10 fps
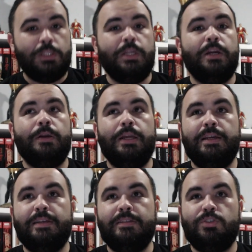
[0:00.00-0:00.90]
there
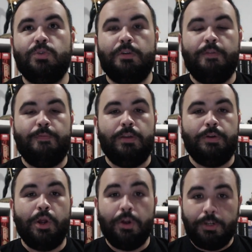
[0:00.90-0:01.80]
is sort of the
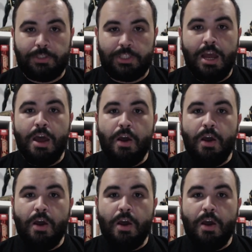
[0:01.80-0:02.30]
curse